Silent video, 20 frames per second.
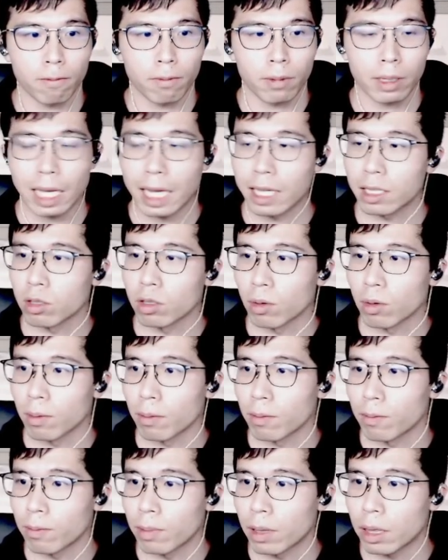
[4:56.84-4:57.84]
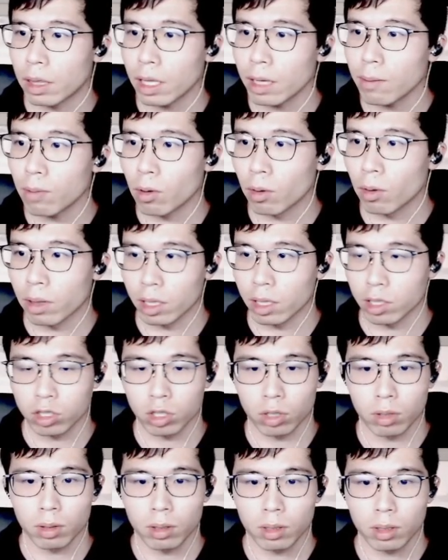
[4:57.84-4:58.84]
get the same position.